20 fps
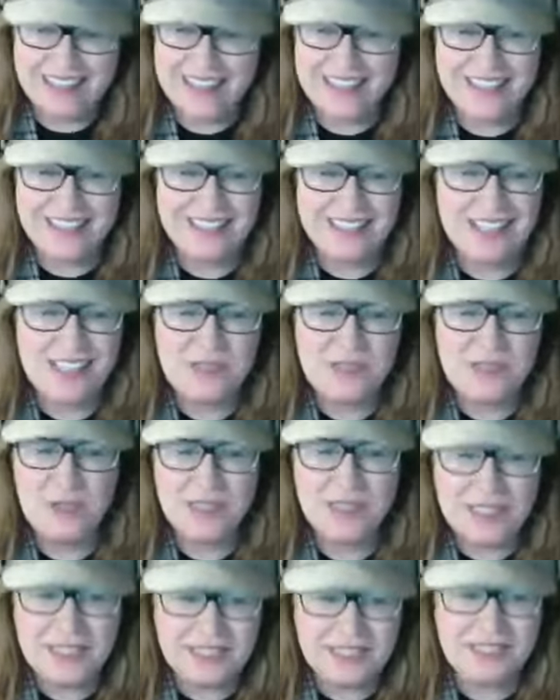
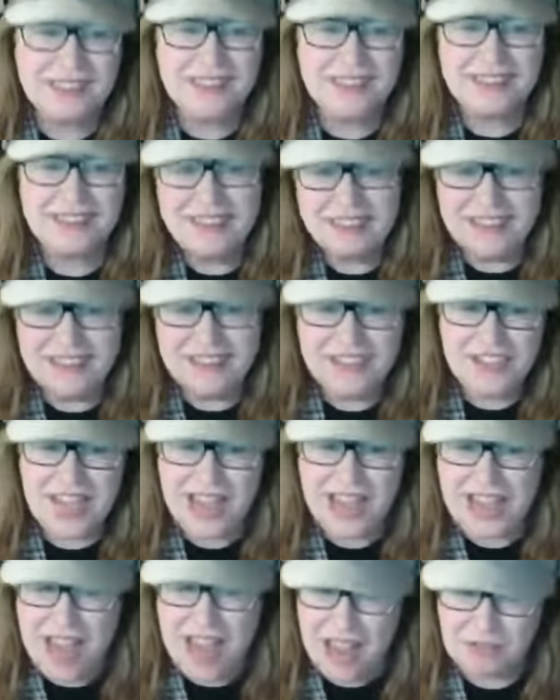accessible links in the
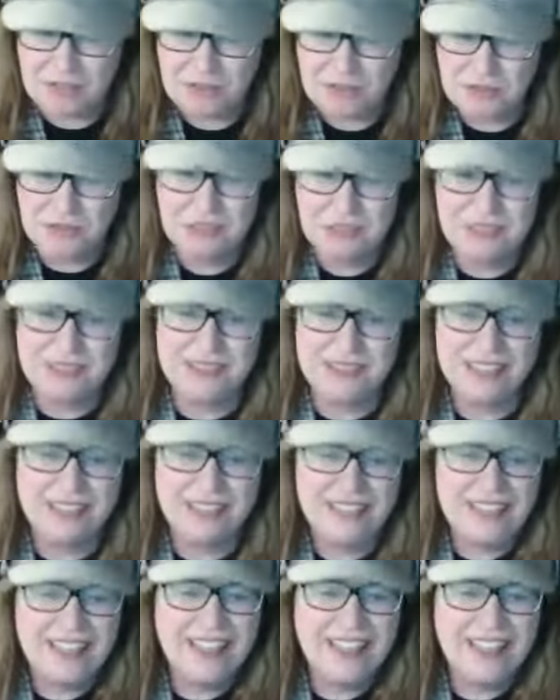chat afterwards.